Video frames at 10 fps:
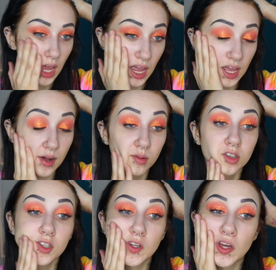And I was
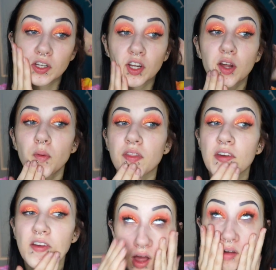just like done with
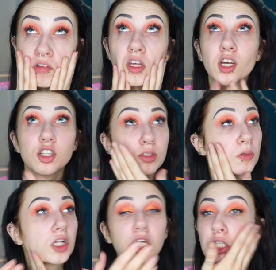it. I feel like I just
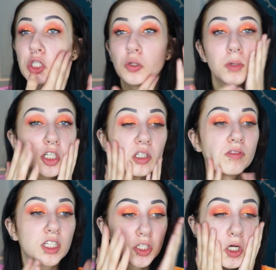put like too much of
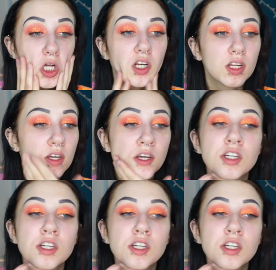this on,